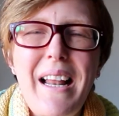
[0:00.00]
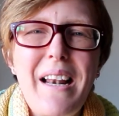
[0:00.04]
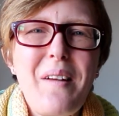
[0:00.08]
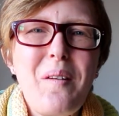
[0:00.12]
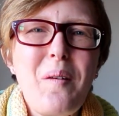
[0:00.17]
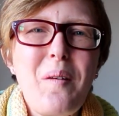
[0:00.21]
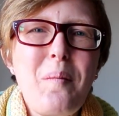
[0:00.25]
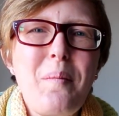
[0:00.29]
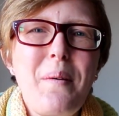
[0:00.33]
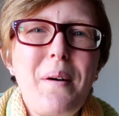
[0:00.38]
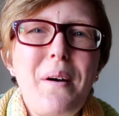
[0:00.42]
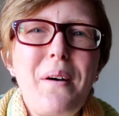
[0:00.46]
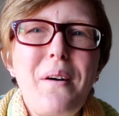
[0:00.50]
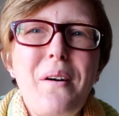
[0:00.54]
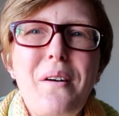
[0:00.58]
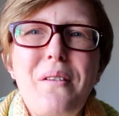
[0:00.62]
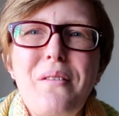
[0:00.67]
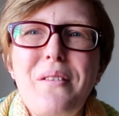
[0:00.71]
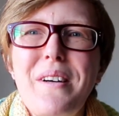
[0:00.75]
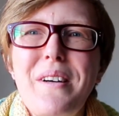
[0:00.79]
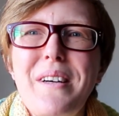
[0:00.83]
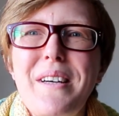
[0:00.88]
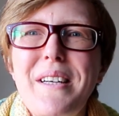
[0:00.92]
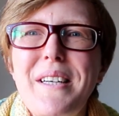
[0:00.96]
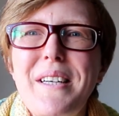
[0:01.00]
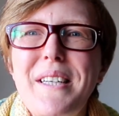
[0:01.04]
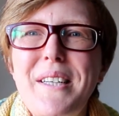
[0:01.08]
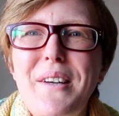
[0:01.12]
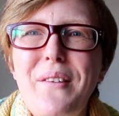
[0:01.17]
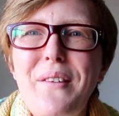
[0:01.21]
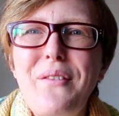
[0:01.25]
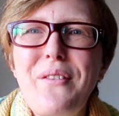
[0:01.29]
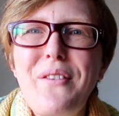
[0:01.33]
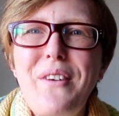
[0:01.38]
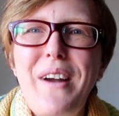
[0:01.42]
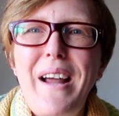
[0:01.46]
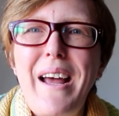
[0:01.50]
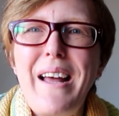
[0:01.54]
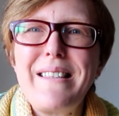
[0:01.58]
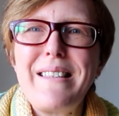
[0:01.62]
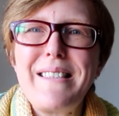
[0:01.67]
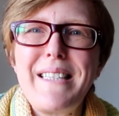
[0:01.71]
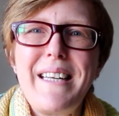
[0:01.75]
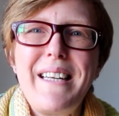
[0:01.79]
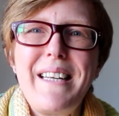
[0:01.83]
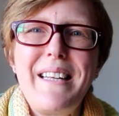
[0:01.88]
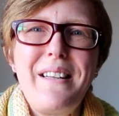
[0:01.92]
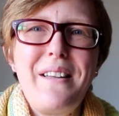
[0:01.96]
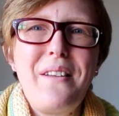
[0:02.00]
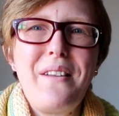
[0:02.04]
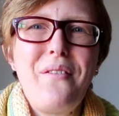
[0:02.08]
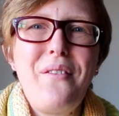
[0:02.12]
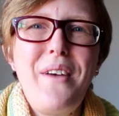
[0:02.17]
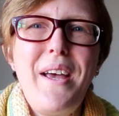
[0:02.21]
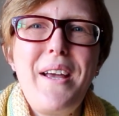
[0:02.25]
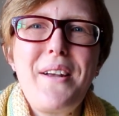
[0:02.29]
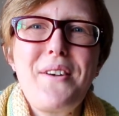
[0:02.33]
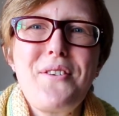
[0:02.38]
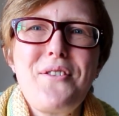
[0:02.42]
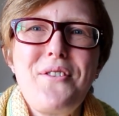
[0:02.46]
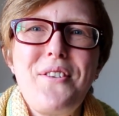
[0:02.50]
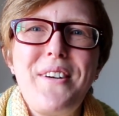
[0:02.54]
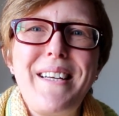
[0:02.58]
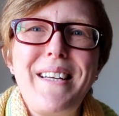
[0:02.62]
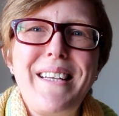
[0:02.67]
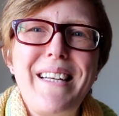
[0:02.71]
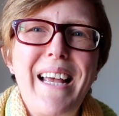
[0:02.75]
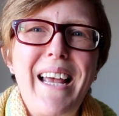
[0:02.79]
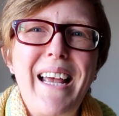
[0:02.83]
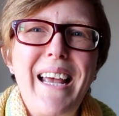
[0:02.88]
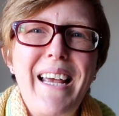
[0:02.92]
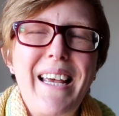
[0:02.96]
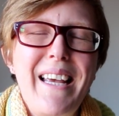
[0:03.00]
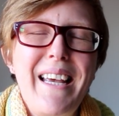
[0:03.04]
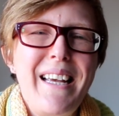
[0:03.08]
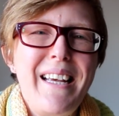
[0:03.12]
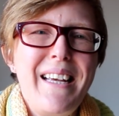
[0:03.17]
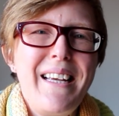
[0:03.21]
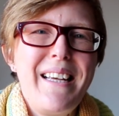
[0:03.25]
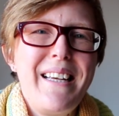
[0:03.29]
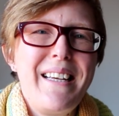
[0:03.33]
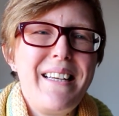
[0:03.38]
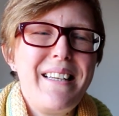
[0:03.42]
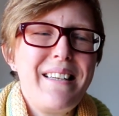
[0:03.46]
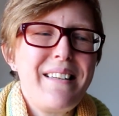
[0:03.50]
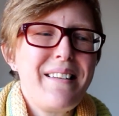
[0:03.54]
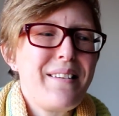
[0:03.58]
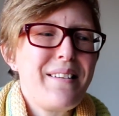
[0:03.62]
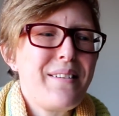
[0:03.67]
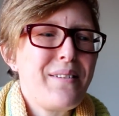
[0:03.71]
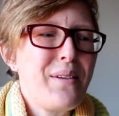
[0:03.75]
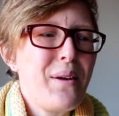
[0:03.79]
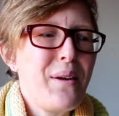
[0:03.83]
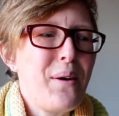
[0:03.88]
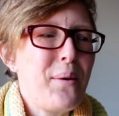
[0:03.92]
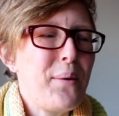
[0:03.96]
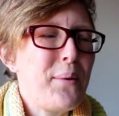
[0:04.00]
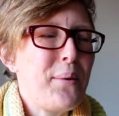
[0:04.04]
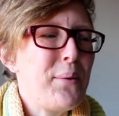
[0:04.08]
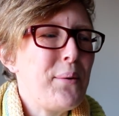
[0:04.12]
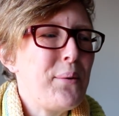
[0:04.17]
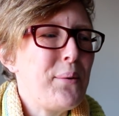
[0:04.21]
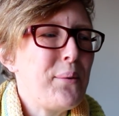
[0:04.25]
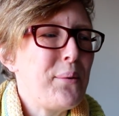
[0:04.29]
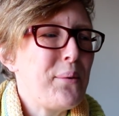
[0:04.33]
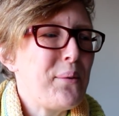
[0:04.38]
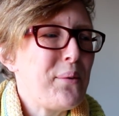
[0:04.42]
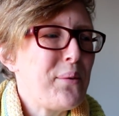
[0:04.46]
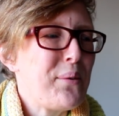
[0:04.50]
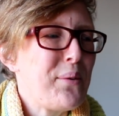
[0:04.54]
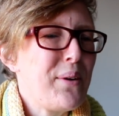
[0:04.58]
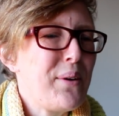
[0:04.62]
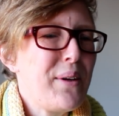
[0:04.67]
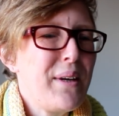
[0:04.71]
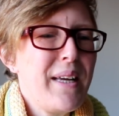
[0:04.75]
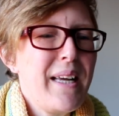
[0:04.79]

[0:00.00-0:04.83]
a little bit of a shift round in the factory, and so